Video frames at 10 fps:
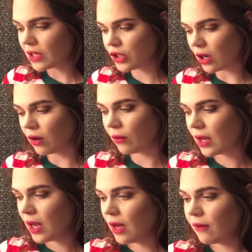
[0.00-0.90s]
So
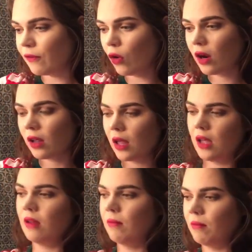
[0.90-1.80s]
for
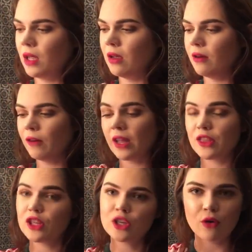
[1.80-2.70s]

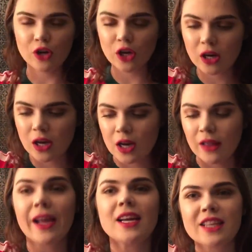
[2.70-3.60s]
like the toner,
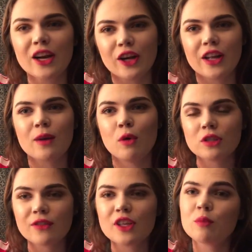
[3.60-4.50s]
like I said earlier,
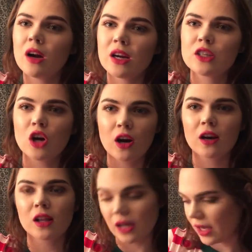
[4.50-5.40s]
most of these products
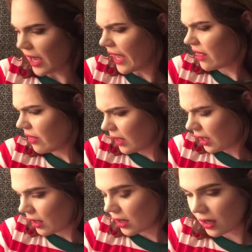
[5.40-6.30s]
are Clinique. I
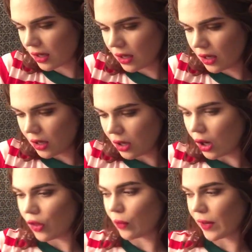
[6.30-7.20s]
think
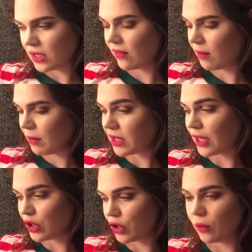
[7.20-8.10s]
the rest of them
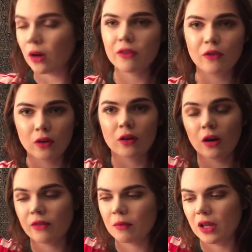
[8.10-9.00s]
besides two are
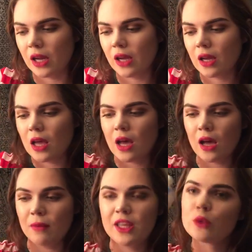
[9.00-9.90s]
from Clinique.
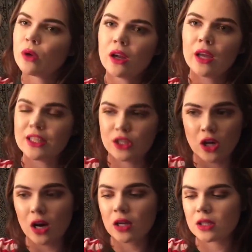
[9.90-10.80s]
This one is
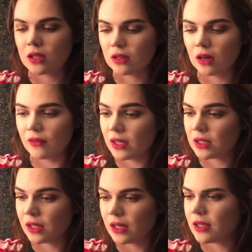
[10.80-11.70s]
not,
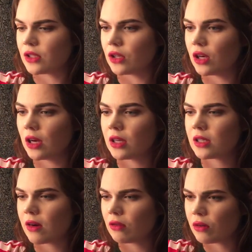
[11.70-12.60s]
obviously it is
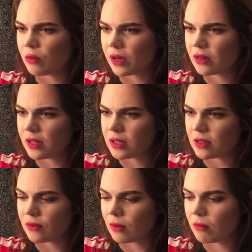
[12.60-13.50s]
not. I don't know where this
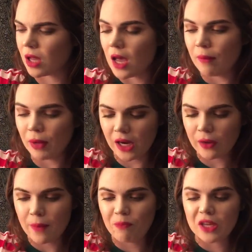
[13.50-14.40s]
is from. But
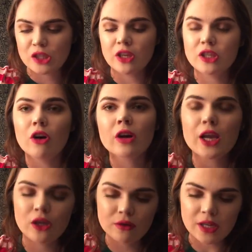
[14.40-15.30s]
anyway, so the toner I
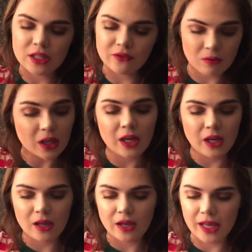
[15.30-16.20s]
use is from
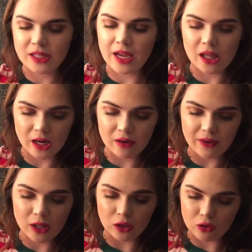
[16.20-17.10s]
Clinique. It's a
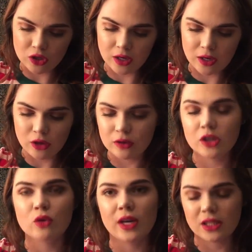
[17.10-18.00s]
clarifying lotion, use
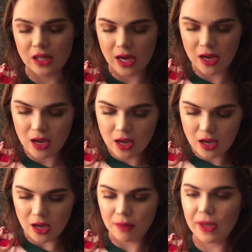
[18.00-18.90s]
it twice a day.
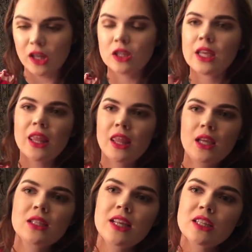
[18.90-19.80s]
It looks like
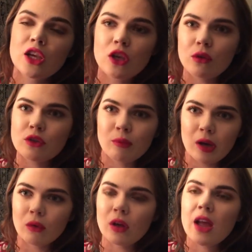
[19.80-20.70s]
this. It's a huge
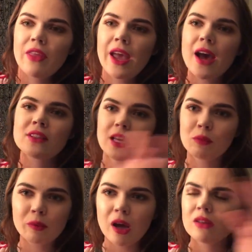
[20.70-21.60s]
bottle. They have
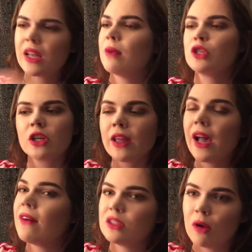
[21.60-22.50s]
sample bottles, and I'm sure they
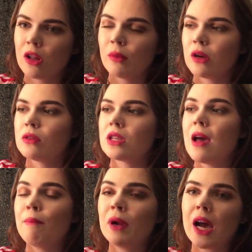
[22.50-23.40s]
have smaller bottles,
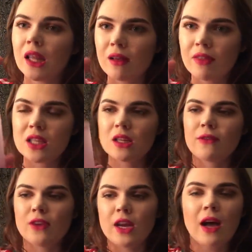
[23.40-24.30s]
but I love this
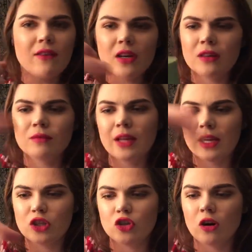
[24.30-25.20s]
stuff. It don't have a like
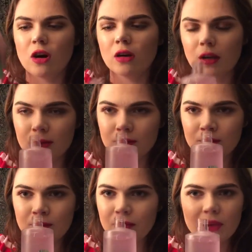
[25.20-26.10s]
a strong,
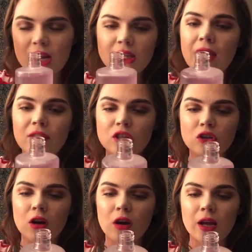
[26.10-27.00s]
it doesn't have a
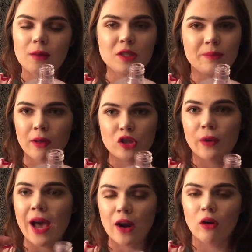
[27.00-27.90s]
strong smell to
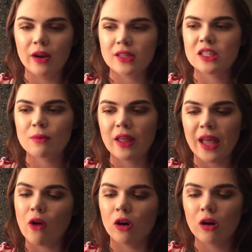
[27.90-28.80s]
it at all. It doesn't smell
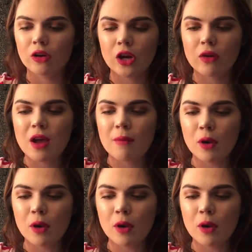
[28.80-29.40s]
like alcohol, you know?